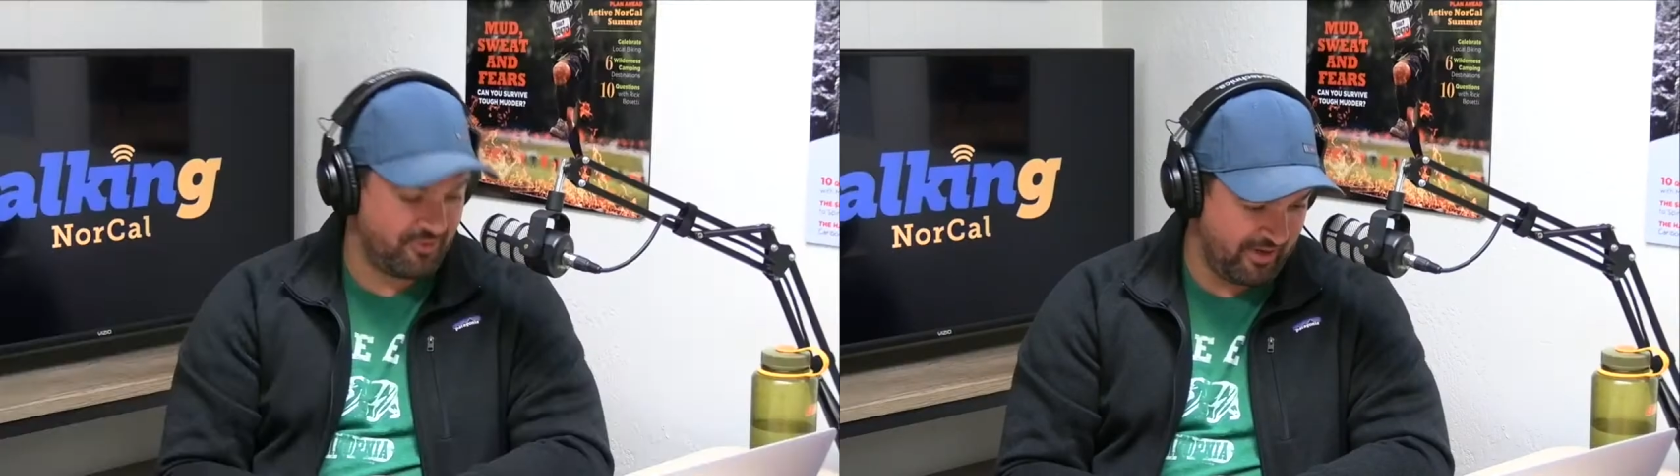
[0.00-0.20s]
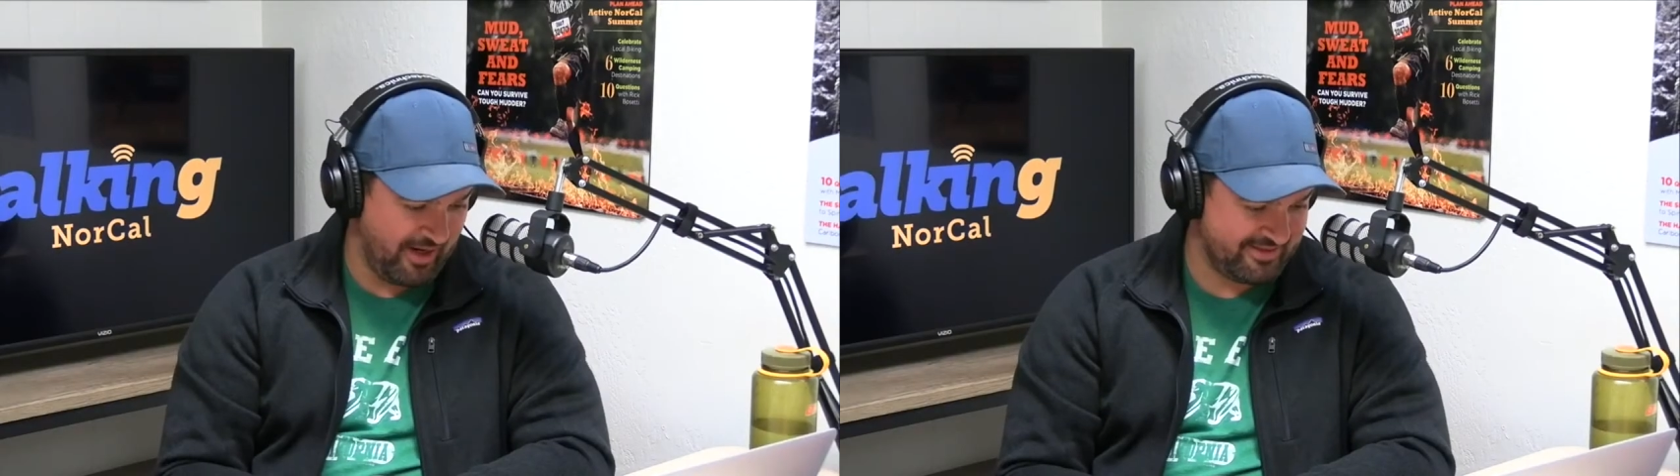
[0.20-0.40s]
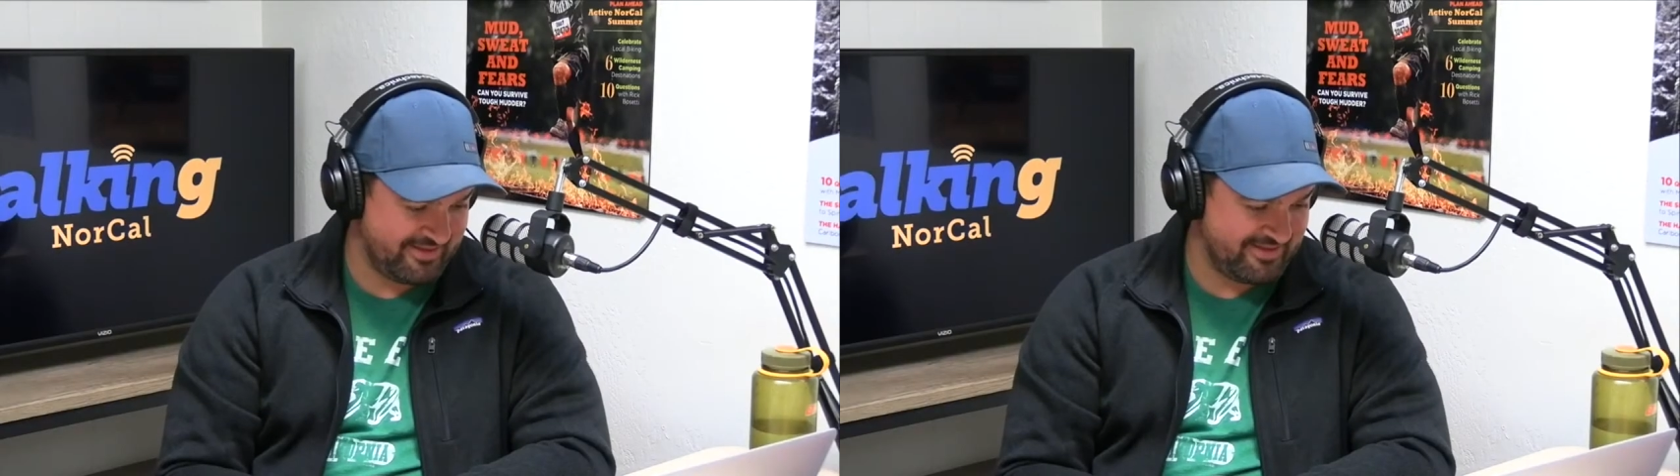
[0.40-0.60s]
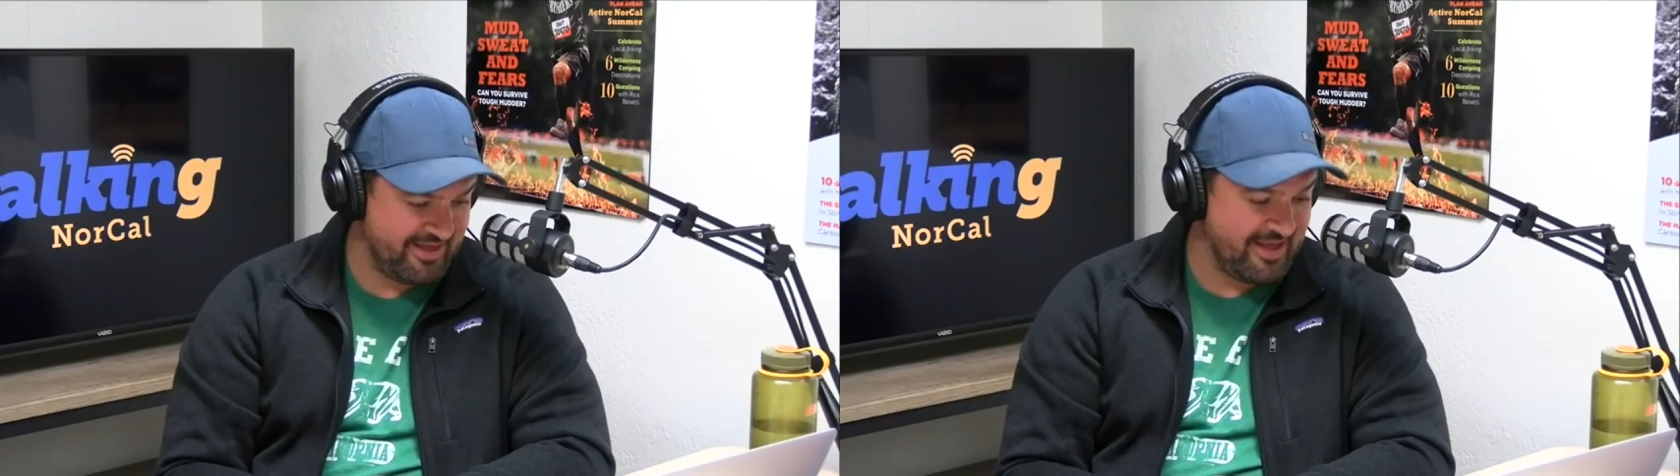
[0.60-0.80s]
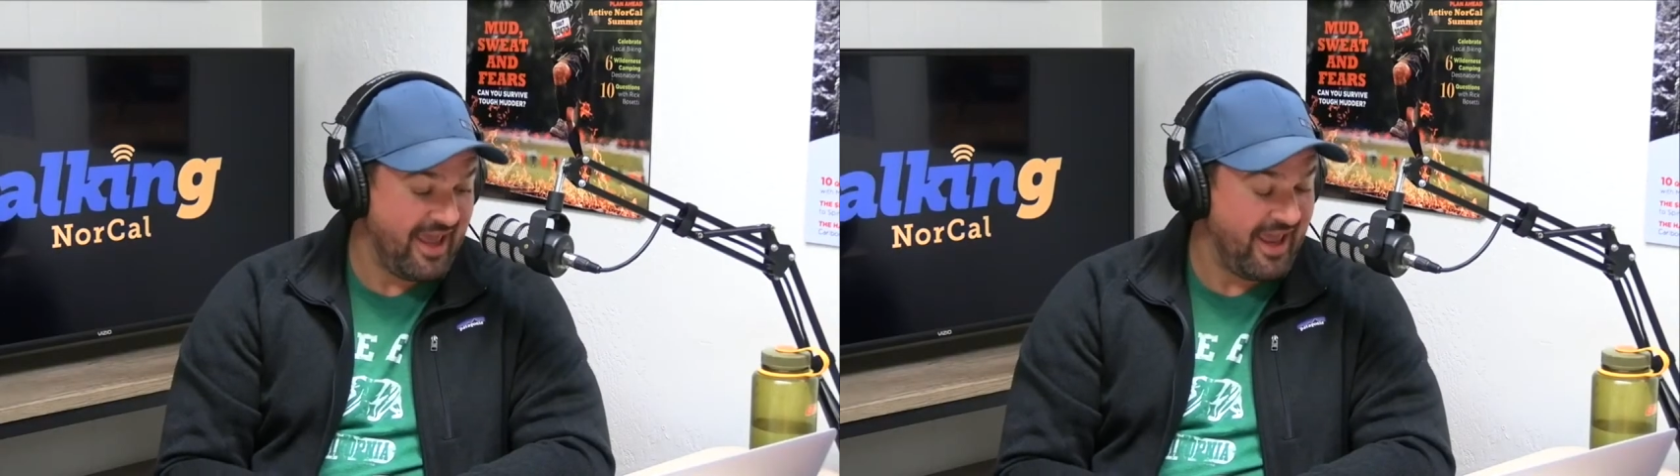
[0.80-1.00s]
Correct.
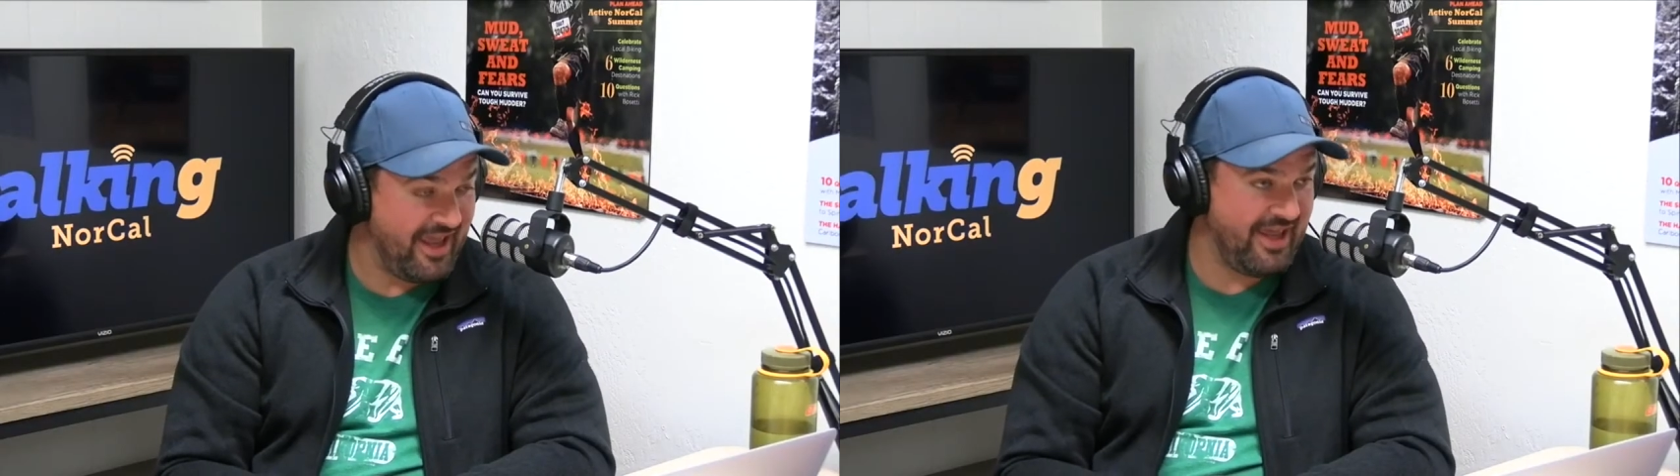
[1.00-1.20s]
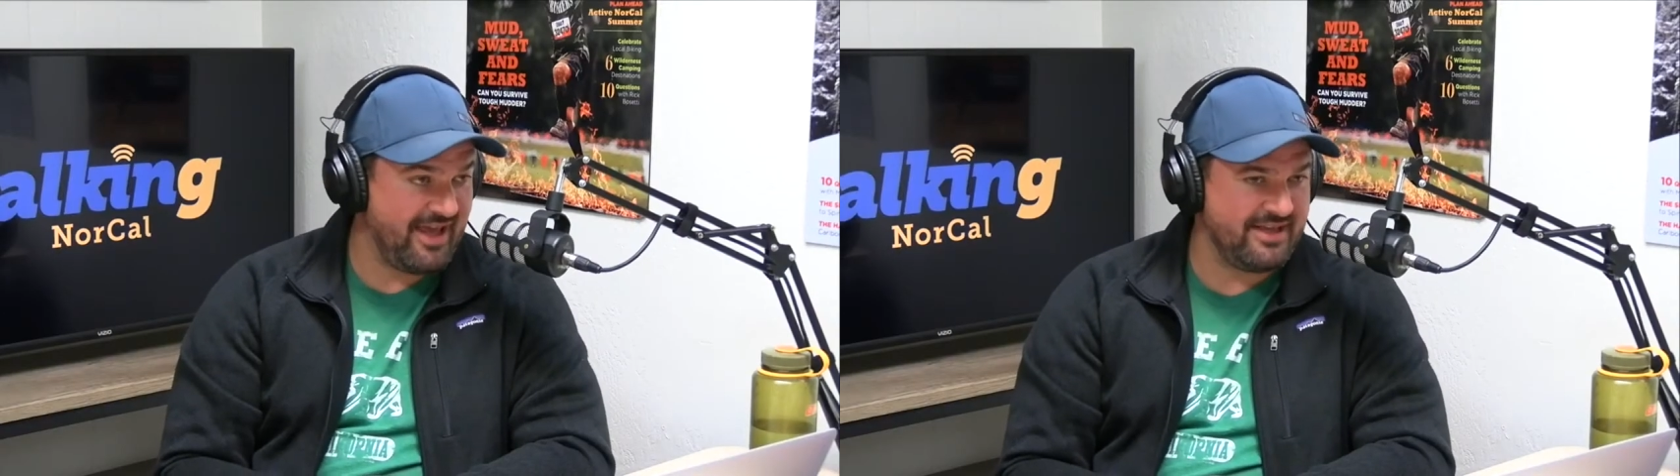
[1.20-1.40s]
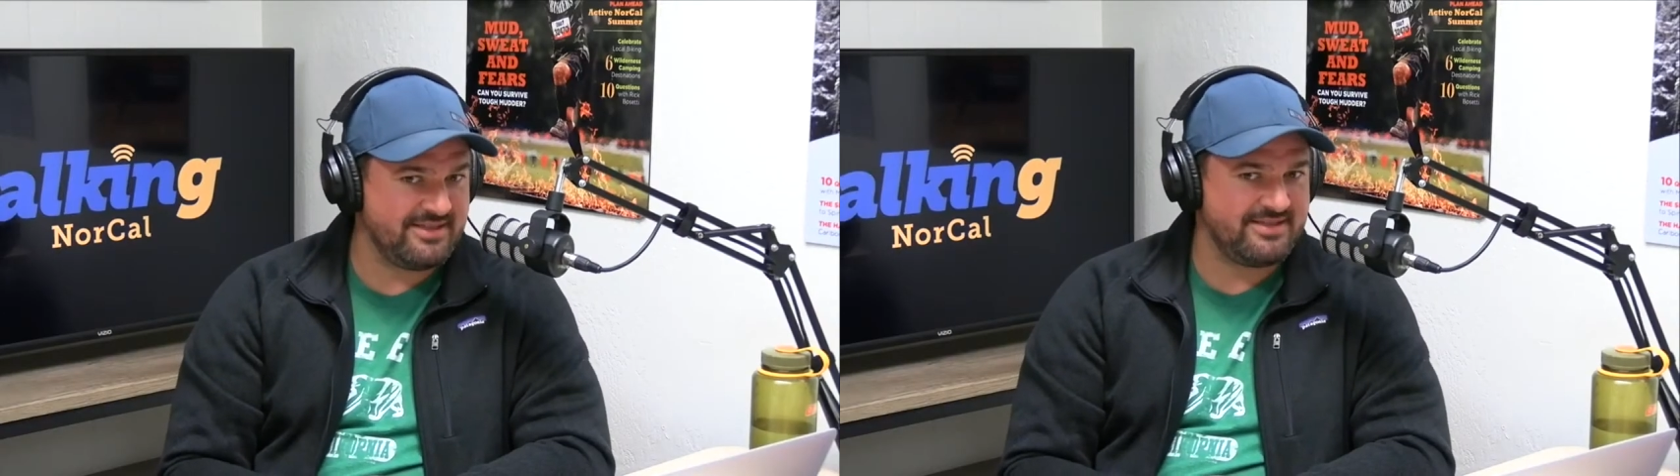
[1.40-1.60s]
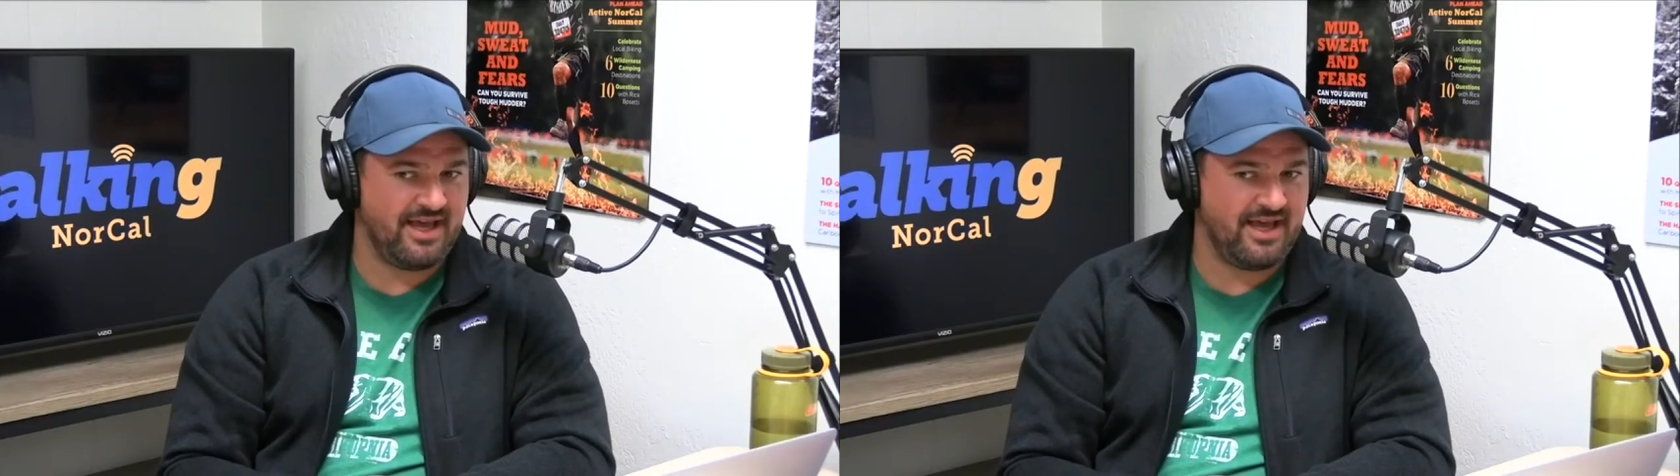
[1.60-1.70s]
And